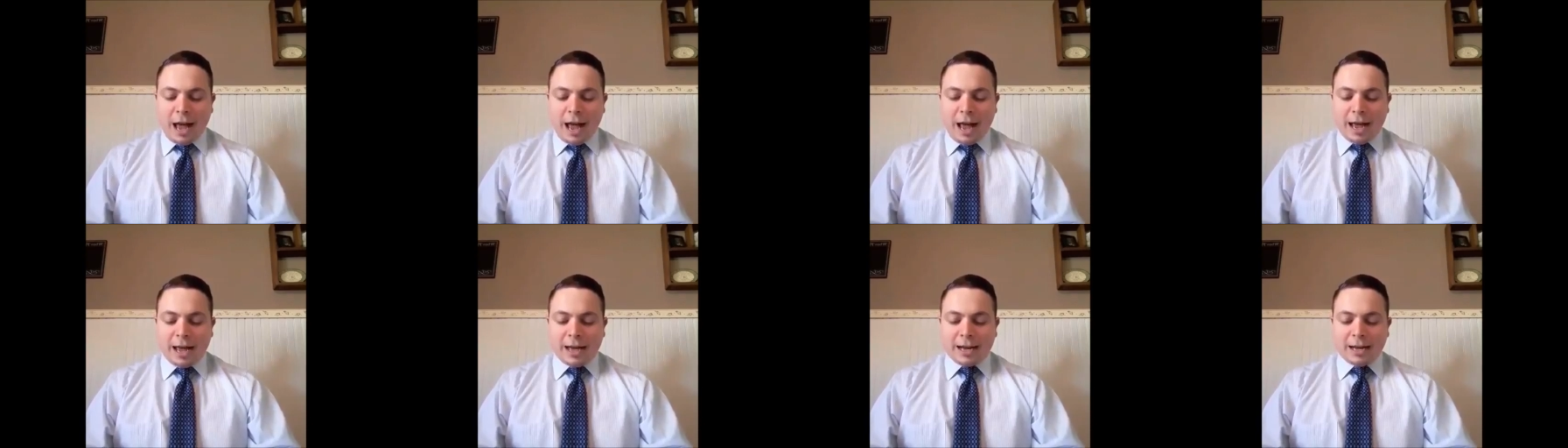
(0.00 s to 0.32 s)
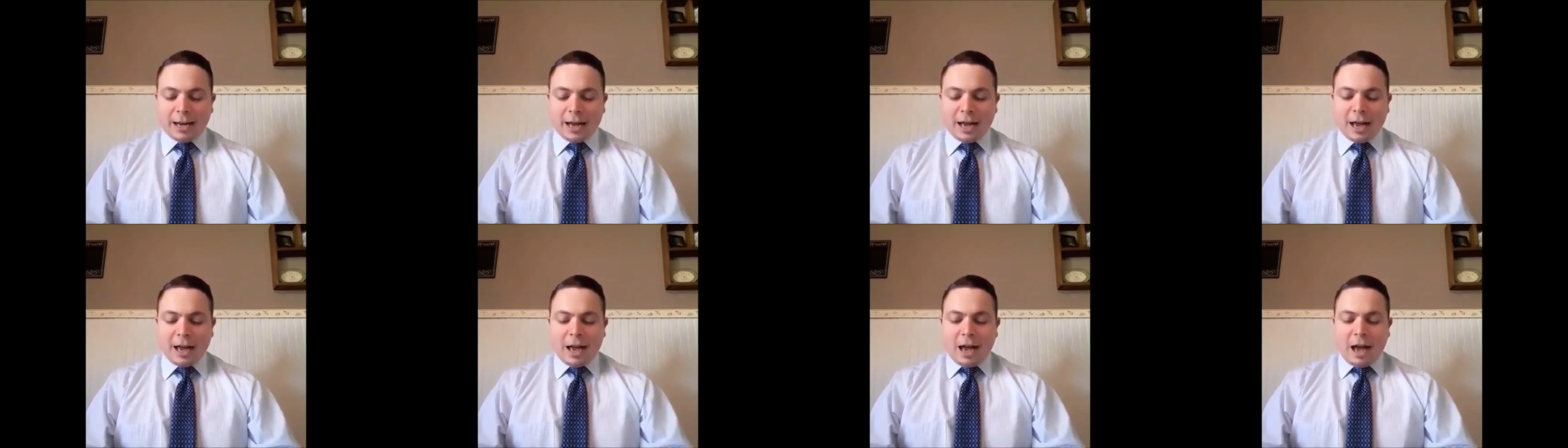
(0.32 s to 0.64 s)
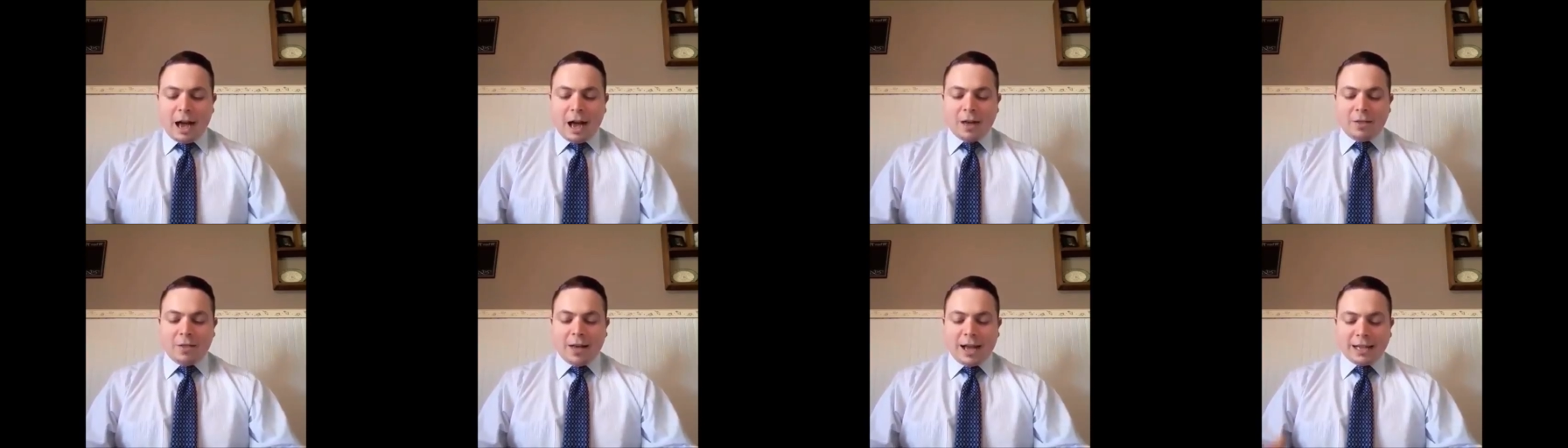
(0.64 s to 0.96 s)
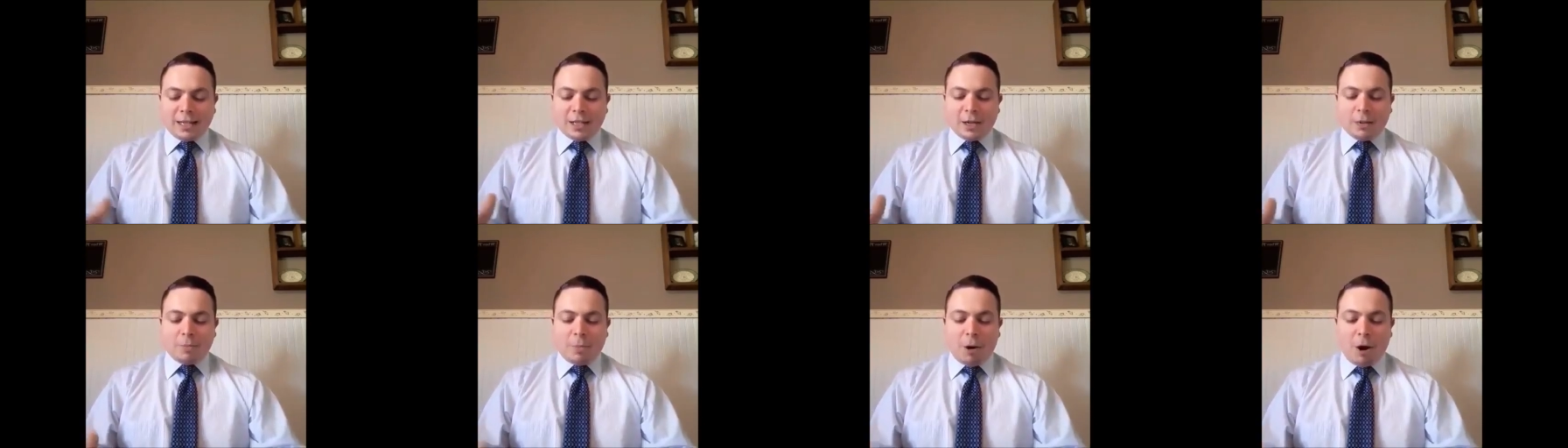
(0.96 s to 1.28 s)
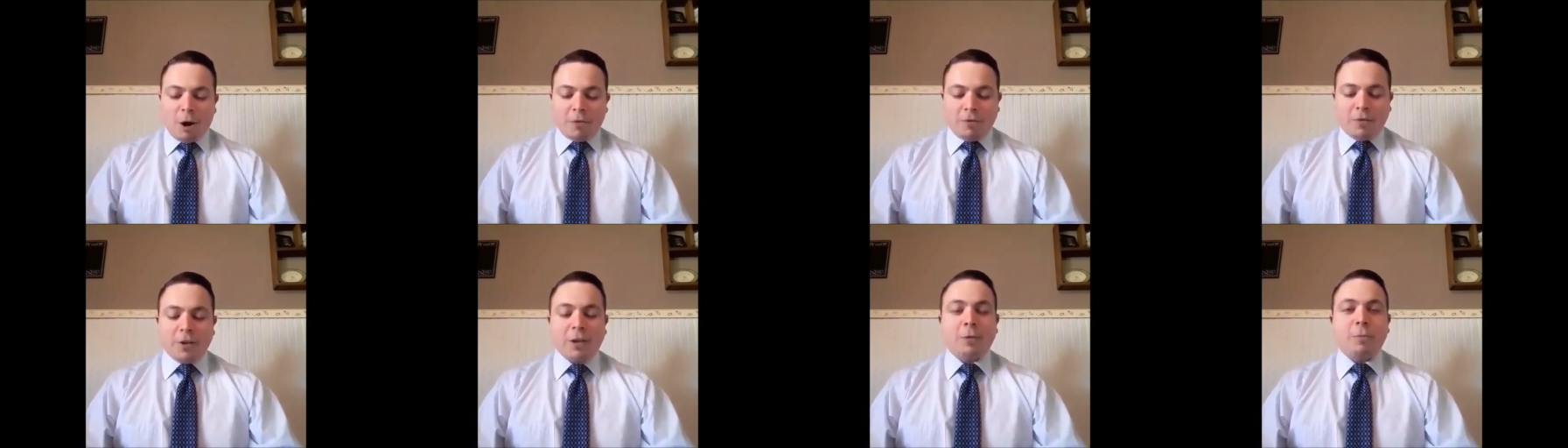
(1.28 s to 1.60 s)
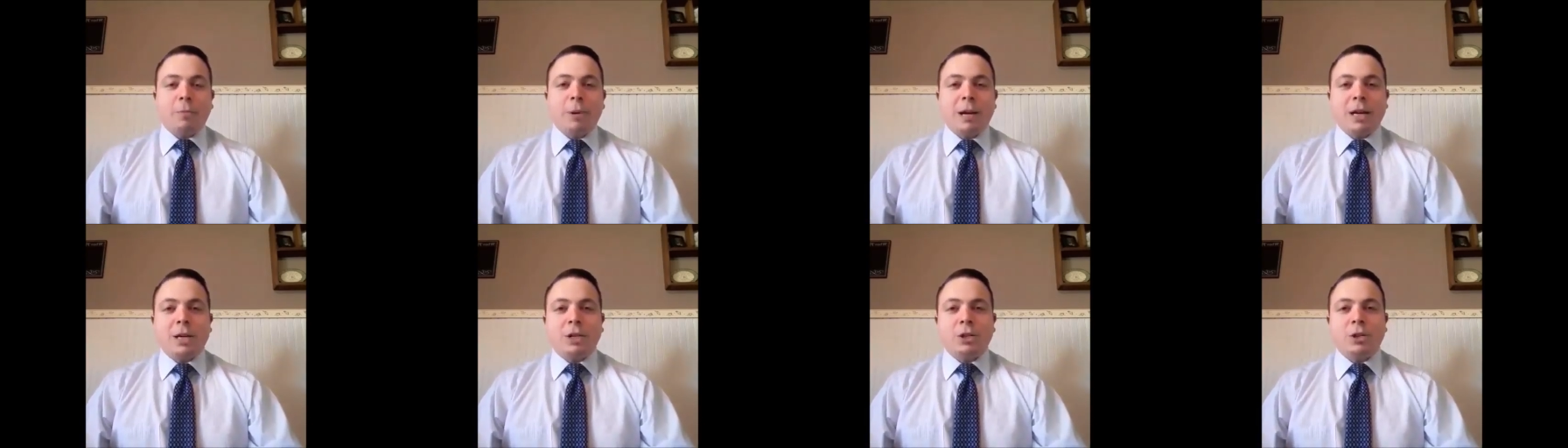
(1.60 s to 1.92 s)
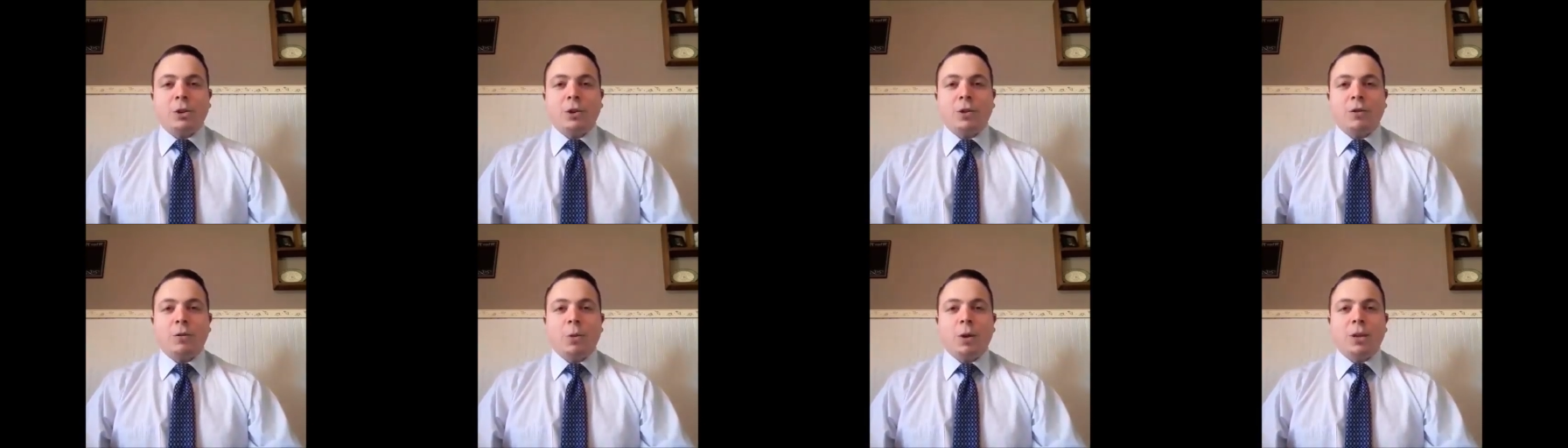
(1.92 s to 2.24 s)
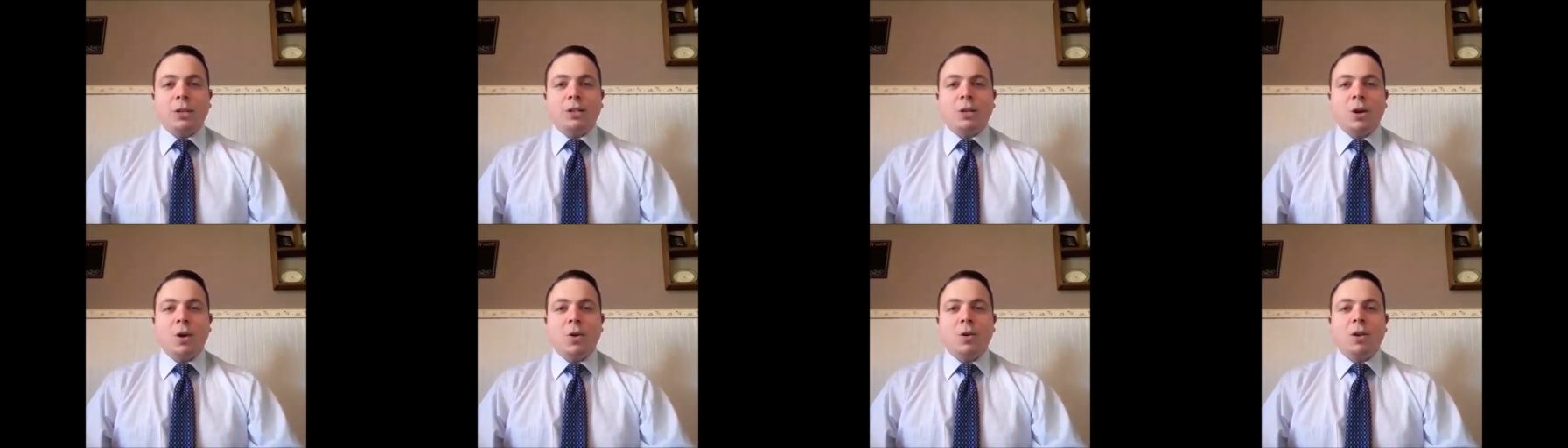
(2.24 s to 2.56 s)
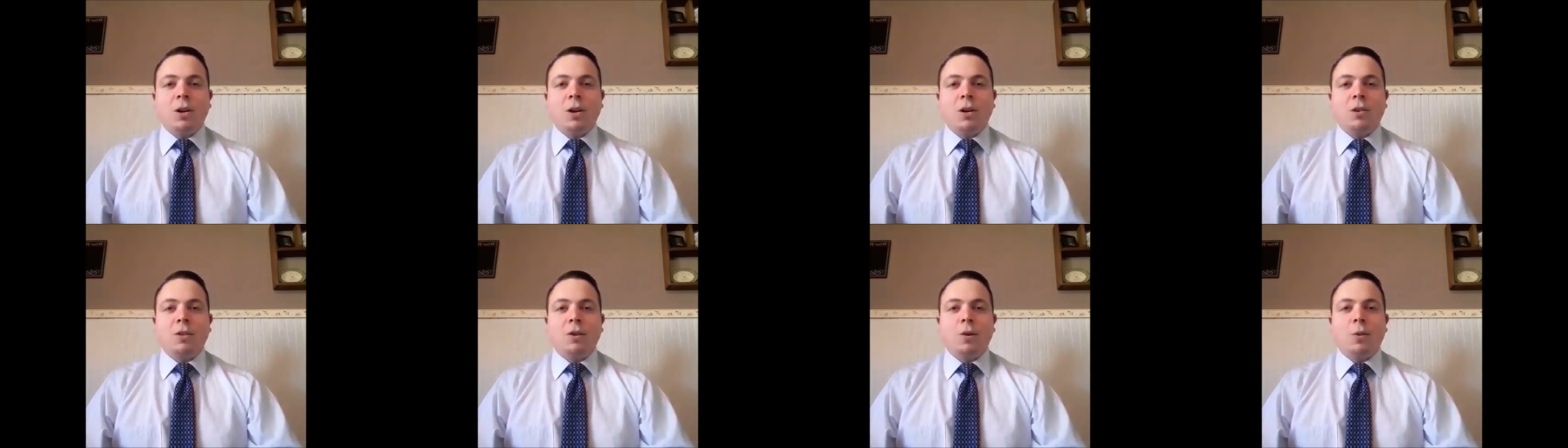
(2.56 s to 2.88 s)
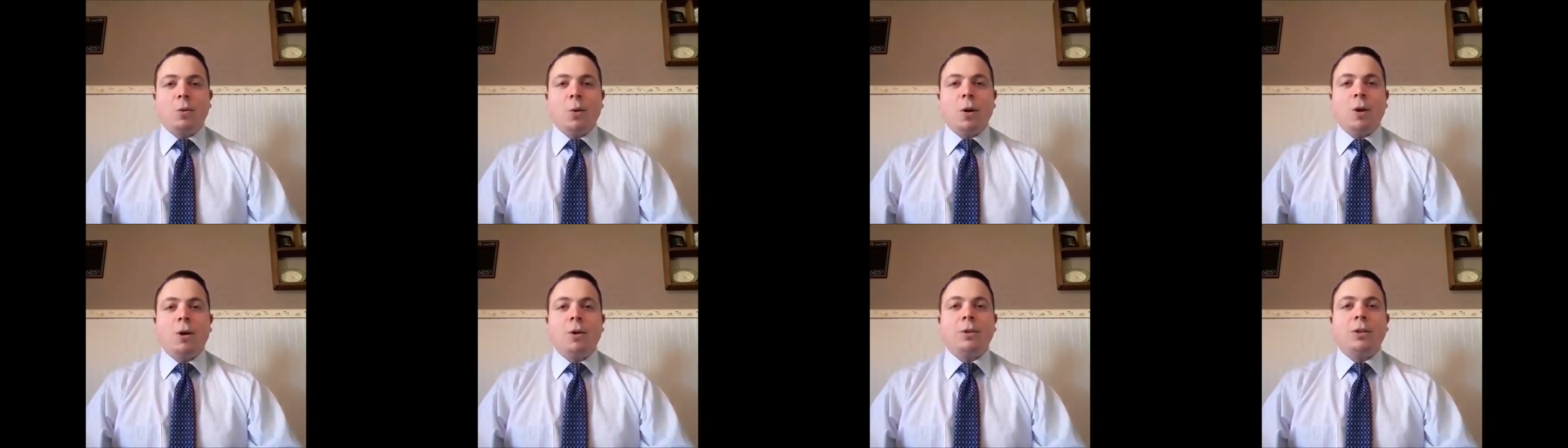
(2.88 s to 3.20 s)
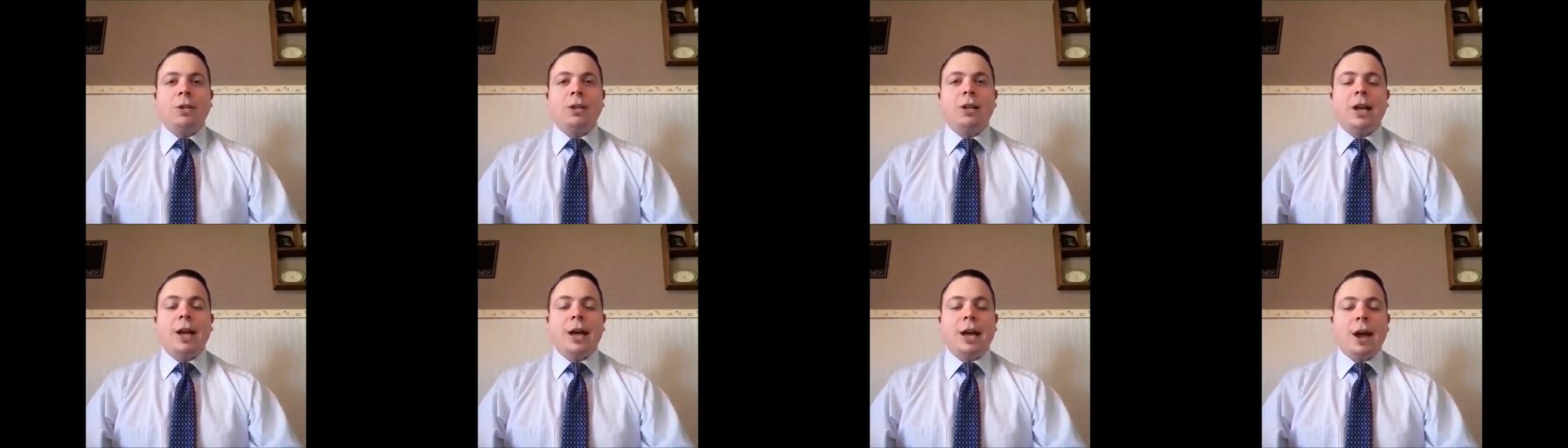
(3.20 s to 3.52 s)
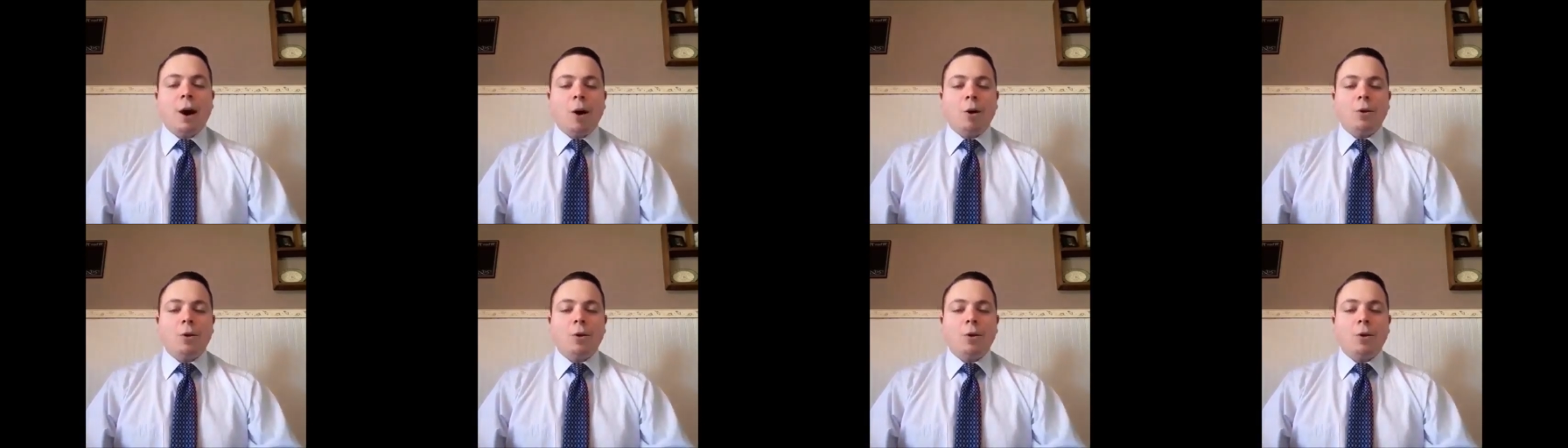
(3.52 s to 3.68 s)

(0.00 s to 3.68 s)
And uh, that's a perfect picture of what's going on in the world today.